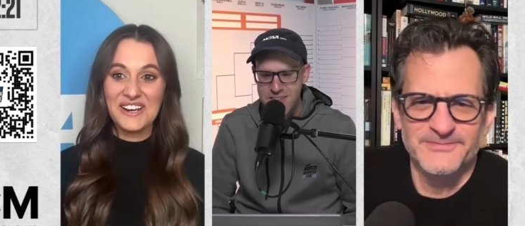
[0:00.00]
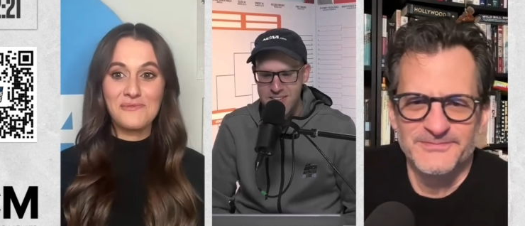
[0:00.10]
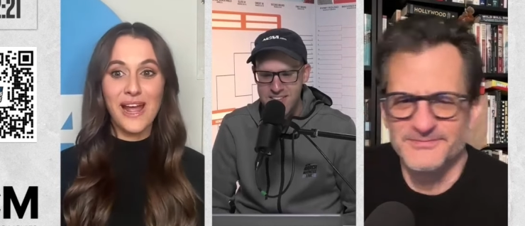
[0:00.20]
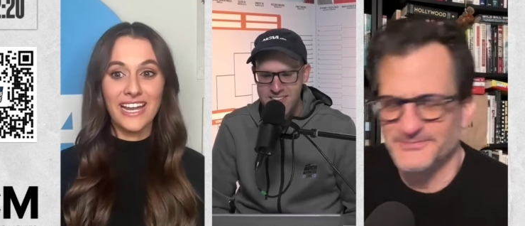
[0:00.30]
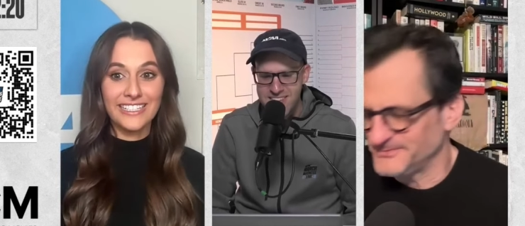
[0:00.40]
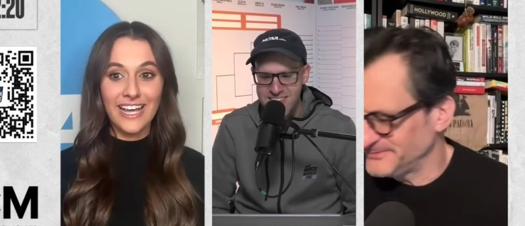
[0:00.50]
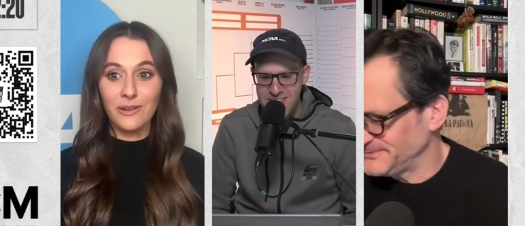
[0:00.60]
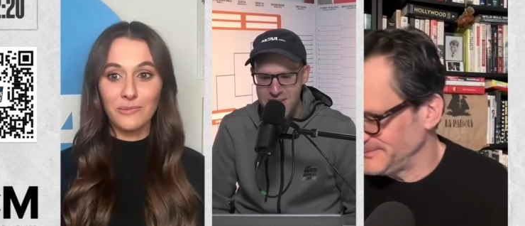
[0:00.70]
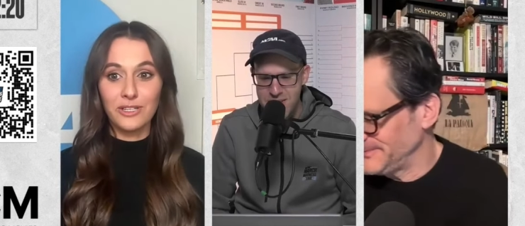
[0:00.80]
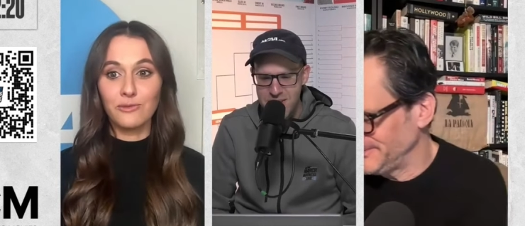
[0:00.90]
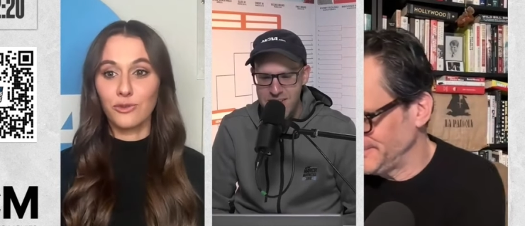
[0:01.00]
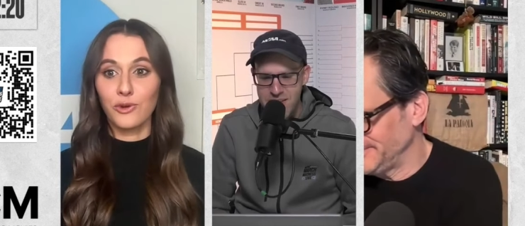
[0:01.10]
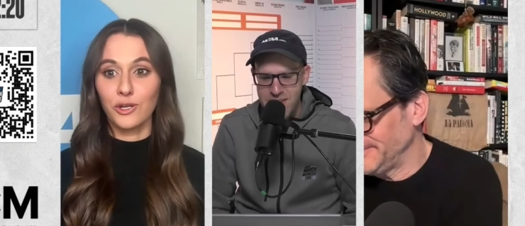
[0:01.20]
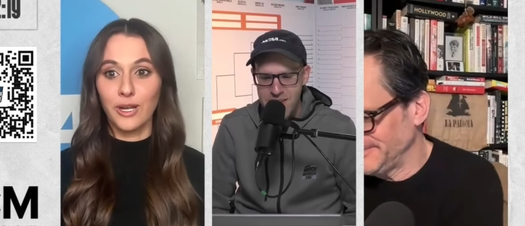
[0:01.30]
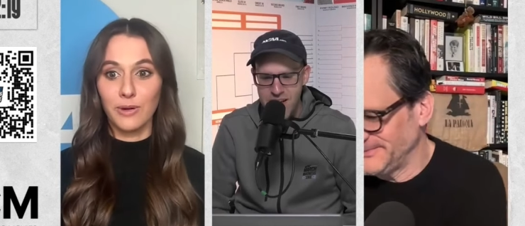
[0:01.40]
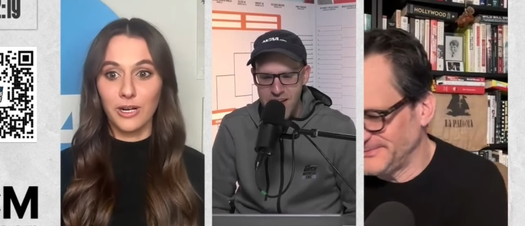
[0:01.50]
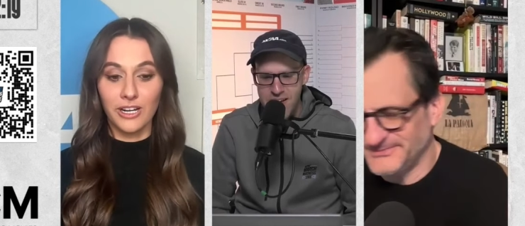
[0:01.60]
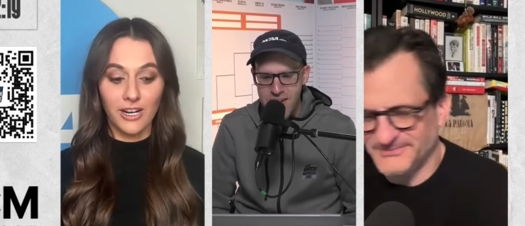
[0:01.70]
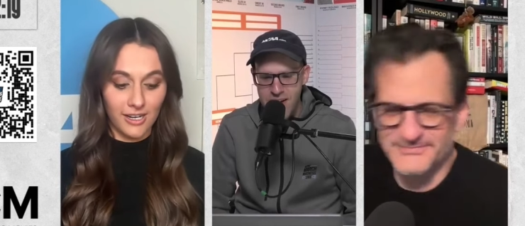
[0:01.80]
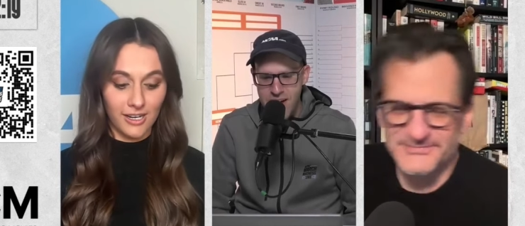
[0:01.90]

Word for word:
Speaker 1: Wayne, tell them the, the real number yeah. here.